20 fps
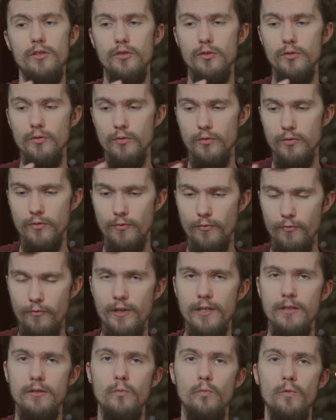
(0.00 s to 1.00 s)
to
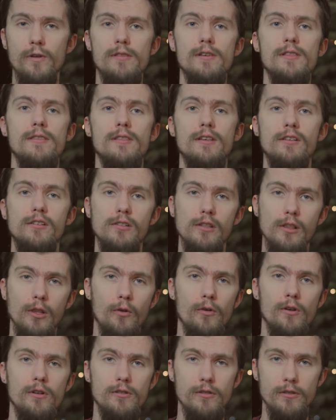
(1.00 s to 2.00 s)
fit within this
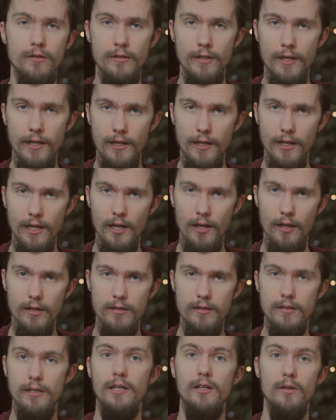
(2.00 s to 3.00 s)
larger
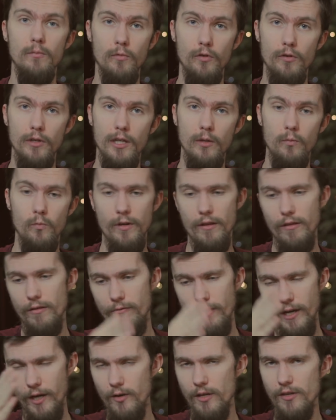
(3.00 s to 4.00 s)
ceremony with
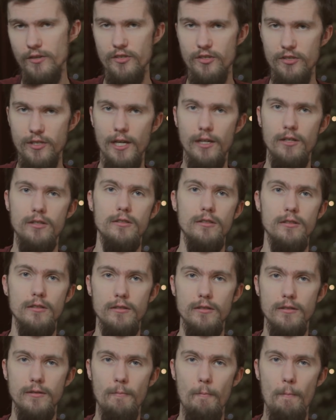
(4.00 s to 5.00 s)
various
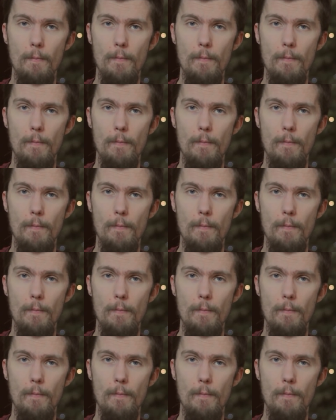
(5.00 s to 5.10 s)
sections.